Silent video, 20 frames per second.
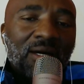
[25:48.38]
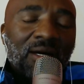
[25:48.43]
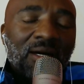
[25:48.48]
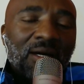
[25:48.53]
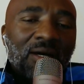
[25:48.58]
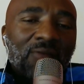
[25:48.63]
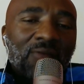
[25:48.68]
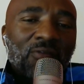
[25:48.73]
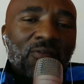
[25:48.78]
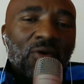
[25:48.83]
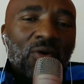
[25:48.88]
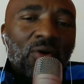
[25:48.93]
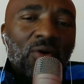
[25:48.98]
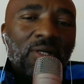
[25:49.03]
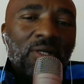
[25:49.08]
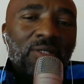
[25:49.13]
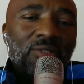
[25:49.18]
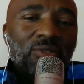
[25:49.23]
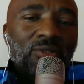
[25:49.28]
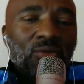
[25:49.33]
for
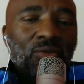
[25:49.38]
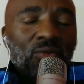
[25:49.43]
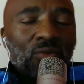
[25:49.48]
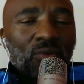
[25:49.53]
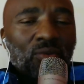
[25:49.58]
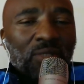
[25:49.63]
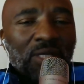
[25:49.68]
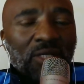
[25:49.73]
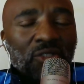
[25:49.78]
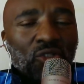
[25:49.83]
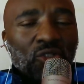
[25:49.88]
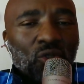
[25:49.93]
is to get